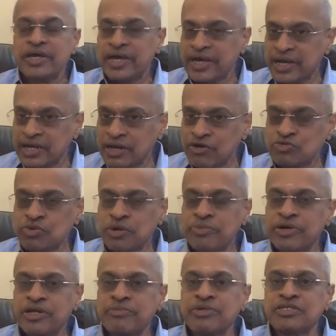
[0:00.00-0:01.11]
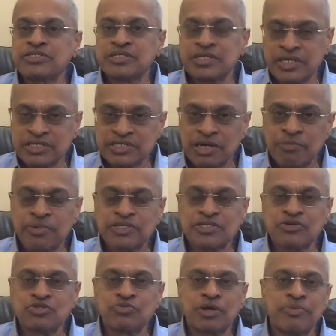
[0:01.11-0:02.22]
Again, house property means surplus
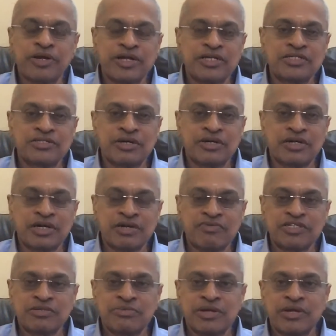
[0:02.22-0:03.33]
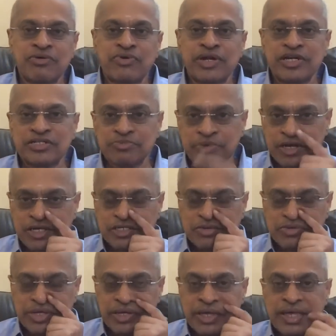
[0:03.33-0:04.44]
house property is not advisable nowadays because of
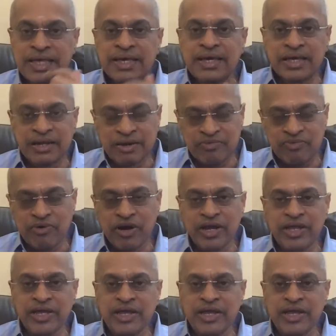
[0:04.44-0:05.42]
the falling